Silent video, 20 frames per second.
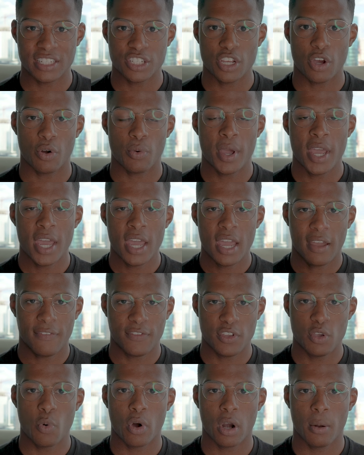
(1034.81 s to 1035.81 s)
So
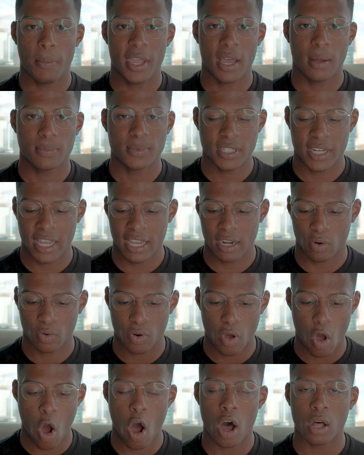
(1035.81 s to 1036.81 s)
if you wanna be up to date on
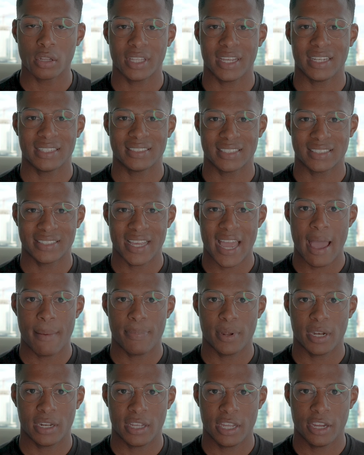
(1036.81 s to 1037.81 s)
all things that's
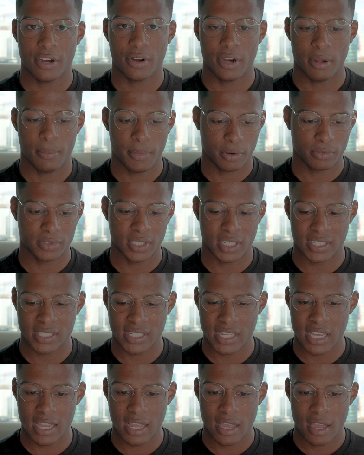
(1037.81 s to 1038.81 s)
happening here in Middle
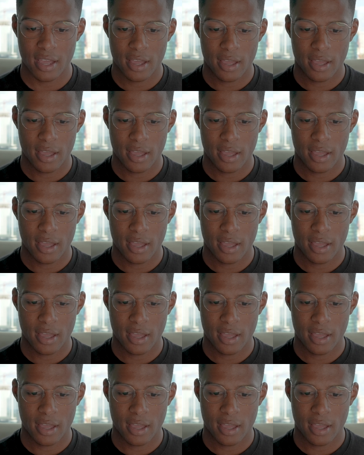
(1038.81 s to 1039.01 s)
Tennessee,